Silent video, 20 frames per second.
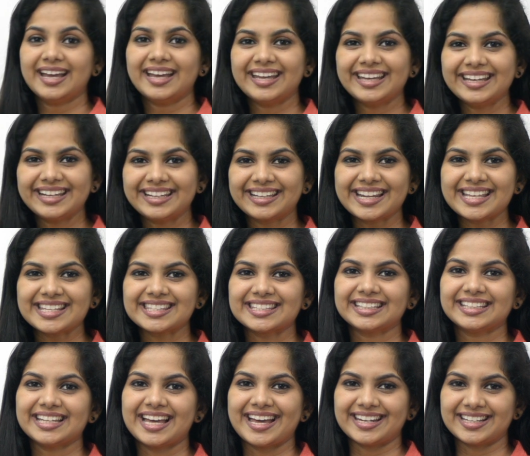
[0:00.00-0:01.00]
Increase
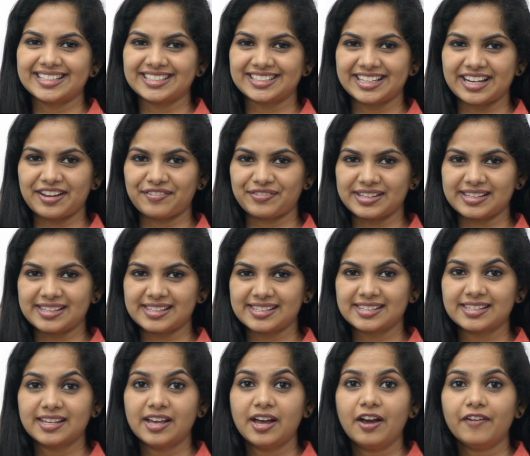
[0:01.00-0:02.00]
in energy
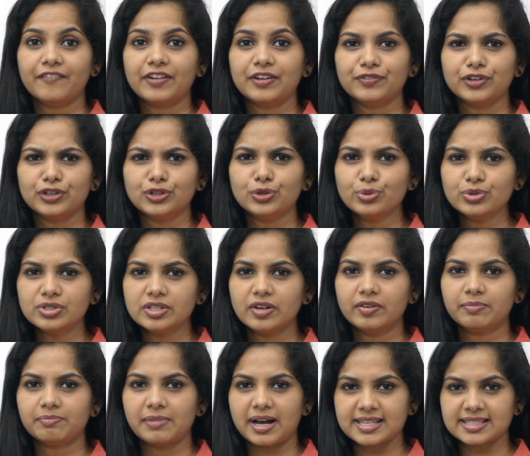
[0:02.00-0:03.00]
levels. When we use
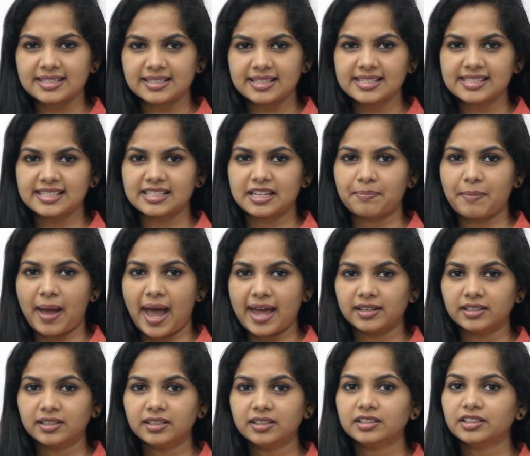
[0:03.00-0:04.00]
our muscles in a
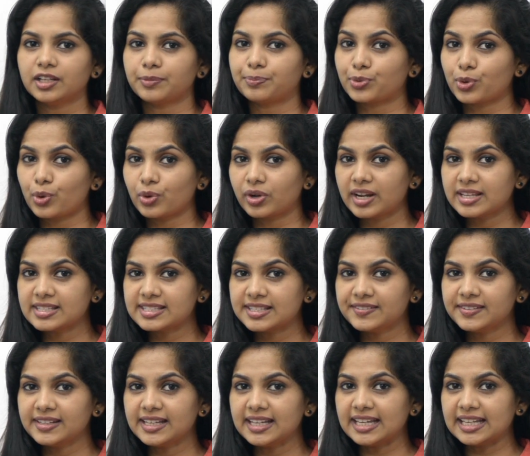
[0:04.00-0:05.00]
manner that
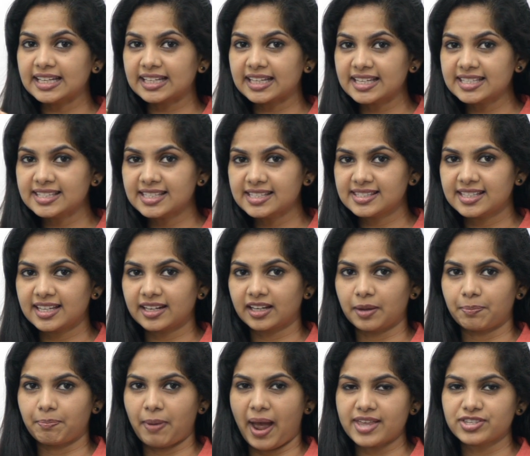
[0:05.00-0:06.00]
progressively increases their
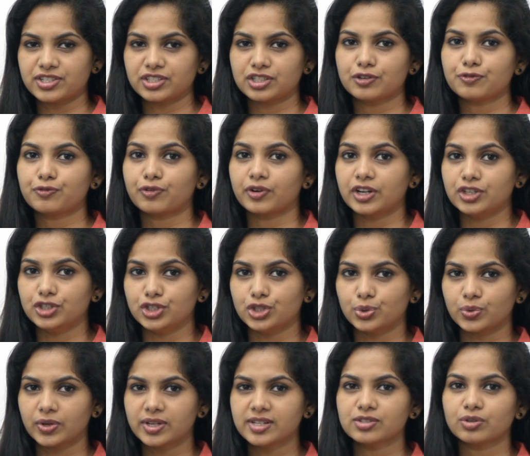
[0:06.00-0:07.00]
capacity for
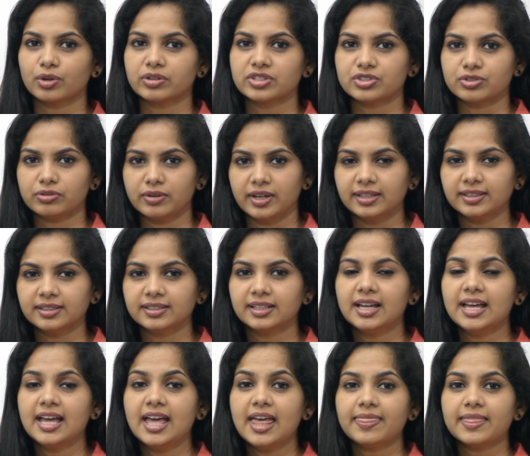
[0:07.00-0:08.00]
endurance or strength,
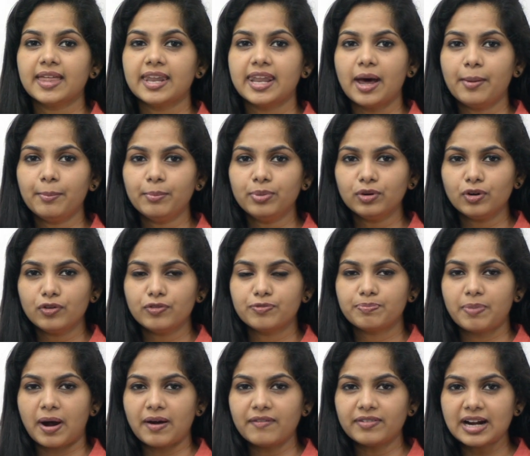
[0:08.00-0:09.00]
the number of
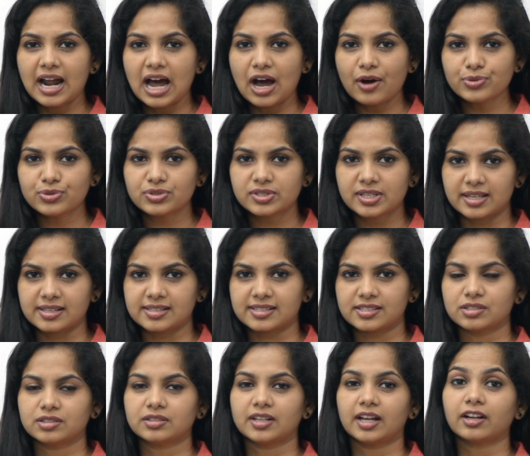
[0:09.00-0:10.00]
powerhouse
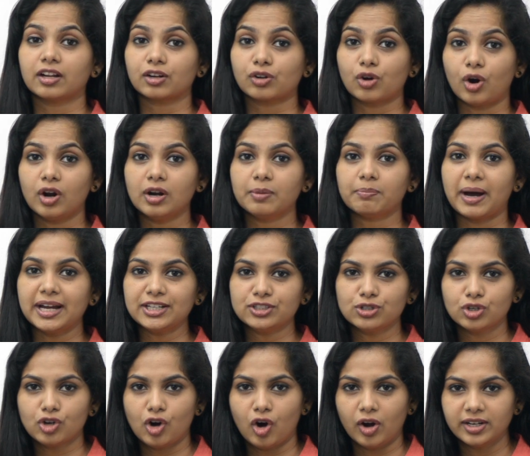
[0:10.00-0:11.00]
cells that are called
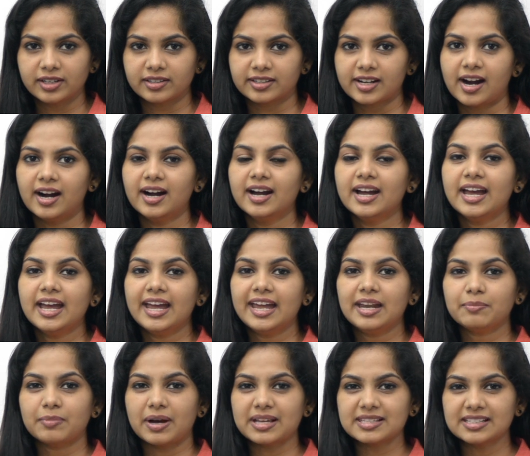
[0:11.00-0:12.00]
mitochondria
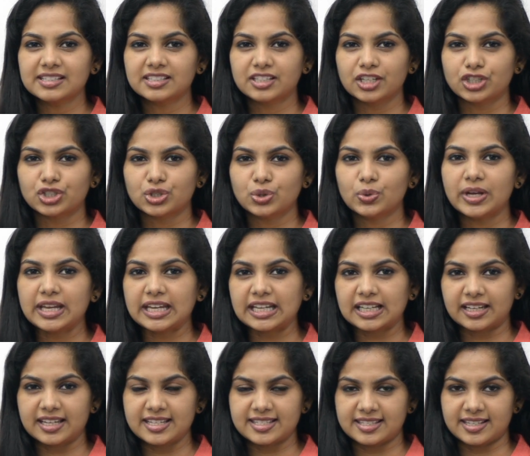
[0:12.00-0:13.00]
in muscle tissue
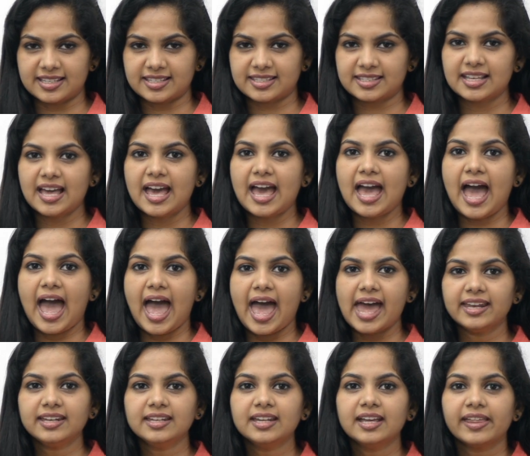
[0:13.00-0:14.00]
increases,
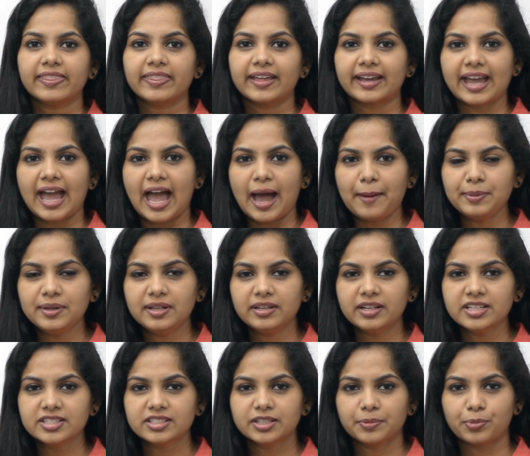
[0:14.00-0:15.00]
and the
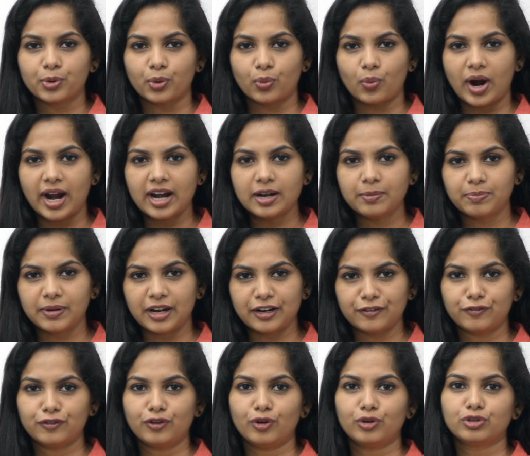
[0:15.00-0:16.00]
capillaries that provide blood
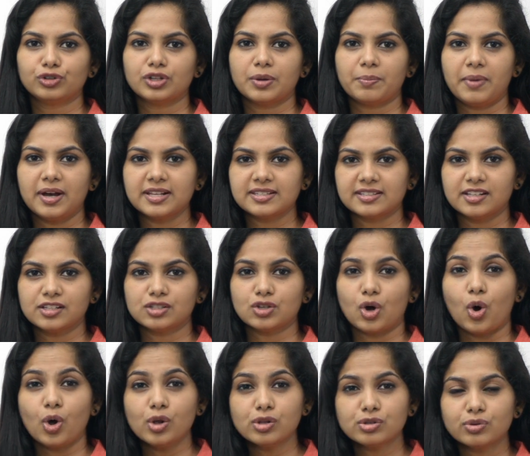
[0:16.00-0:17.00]
flow to the muscles
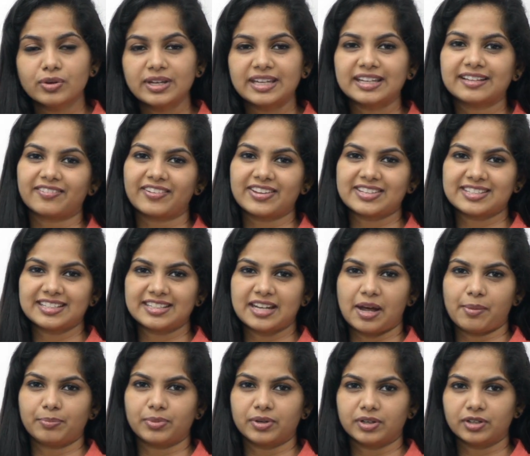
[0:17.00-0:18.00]
also increase in
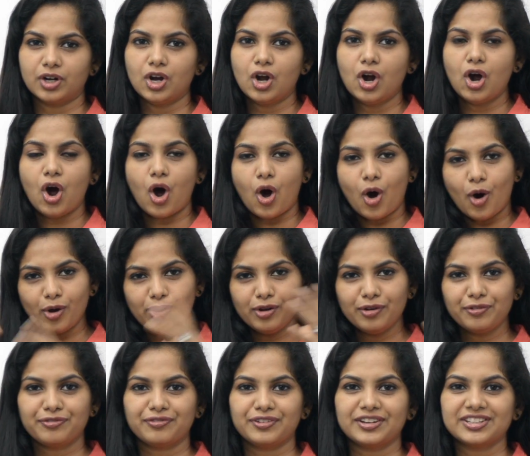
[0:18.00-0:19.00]
number, all
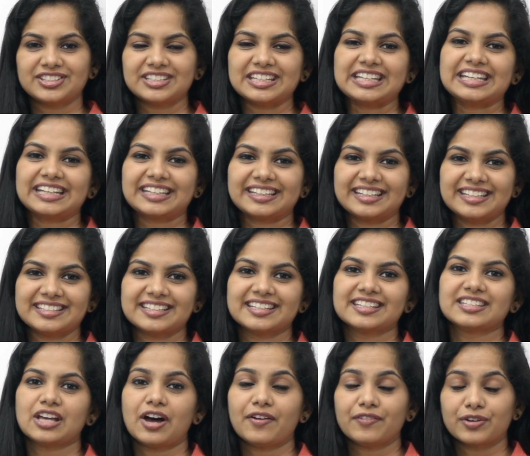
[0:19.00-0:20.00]
of which
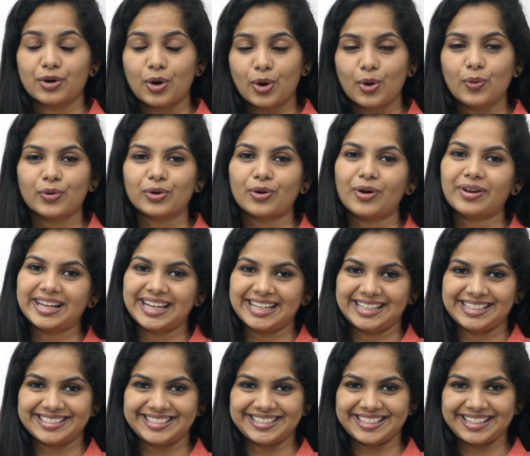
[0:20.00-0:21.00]
increases our overall
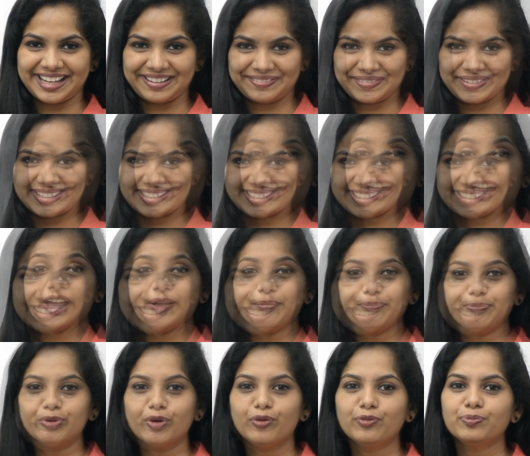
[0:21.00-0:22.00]
energy levels.
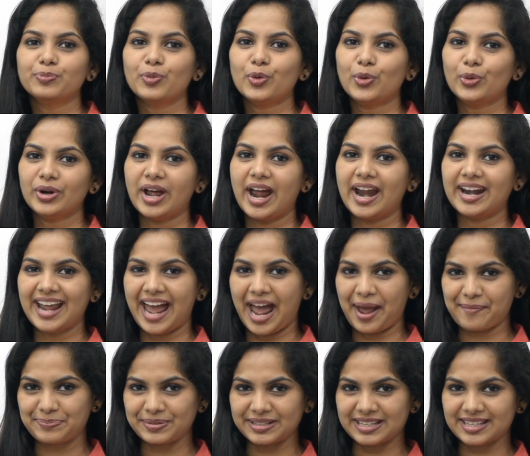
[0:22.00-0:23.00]
Improved mood and
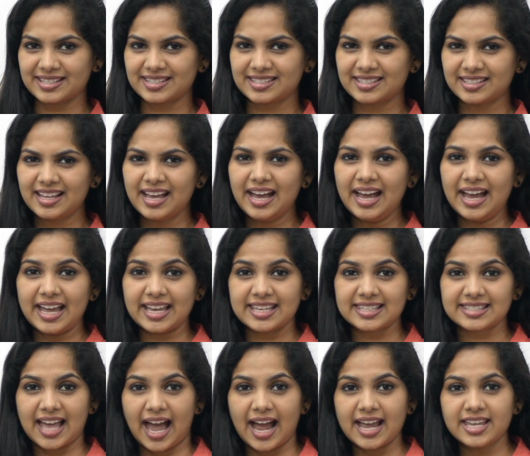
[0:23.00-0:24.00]
happiness.
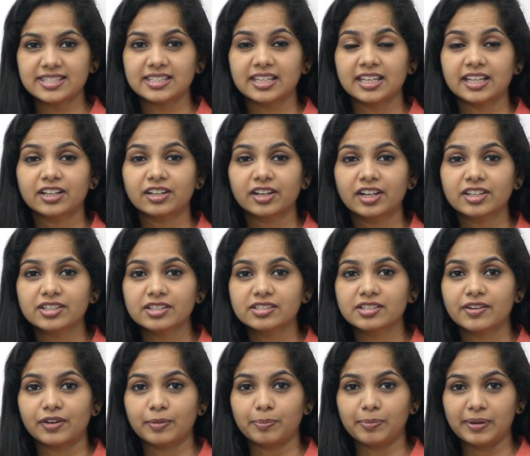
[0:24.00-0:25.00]
Exercise increases
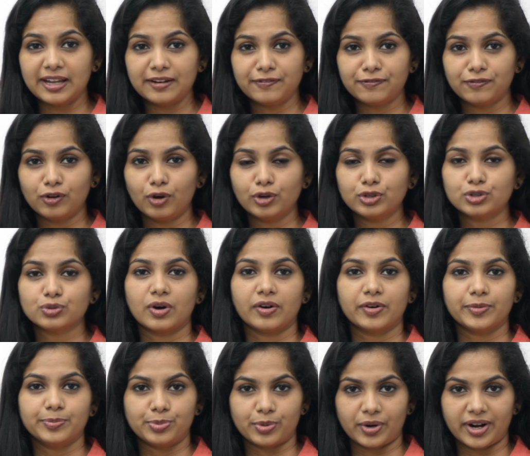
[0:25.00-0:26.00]
our blood flow to
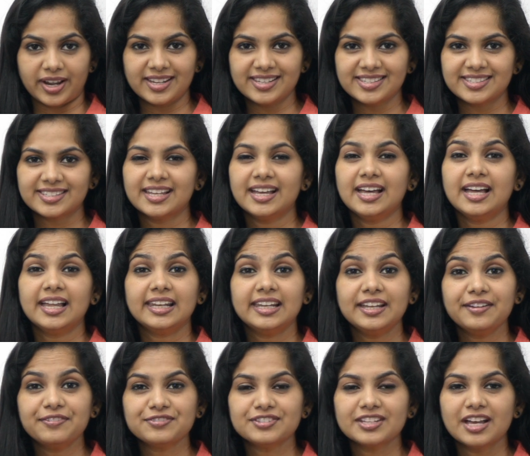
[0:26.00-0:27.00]
our brains,
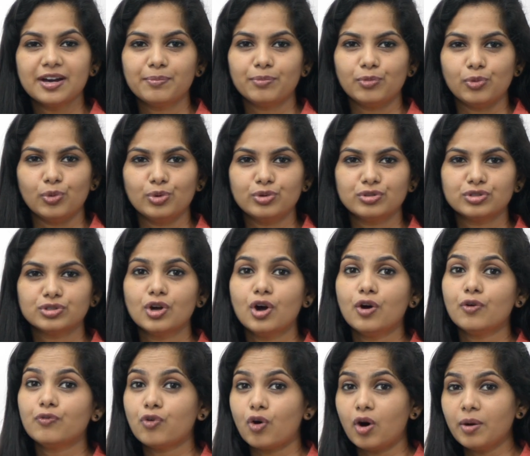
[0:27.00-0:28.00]
lifts our moods,
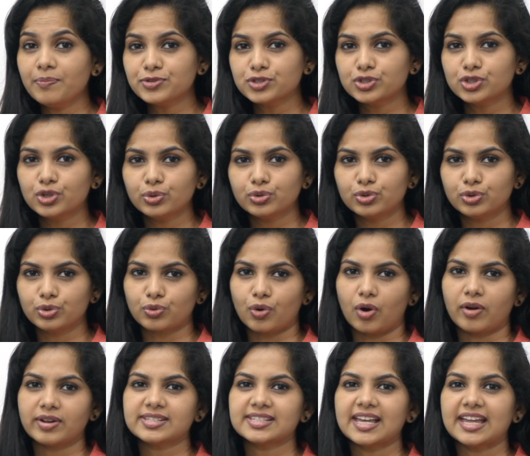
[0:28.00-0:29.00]
forms new
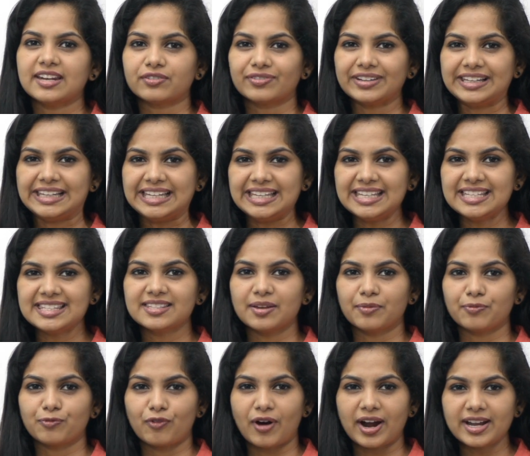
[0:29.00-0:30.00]
neurons and releases
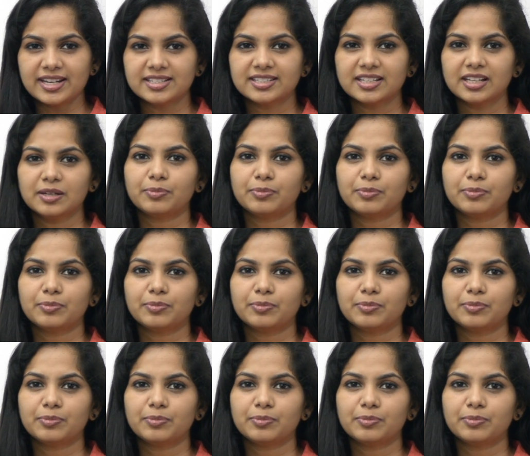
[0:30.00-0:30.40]
some vital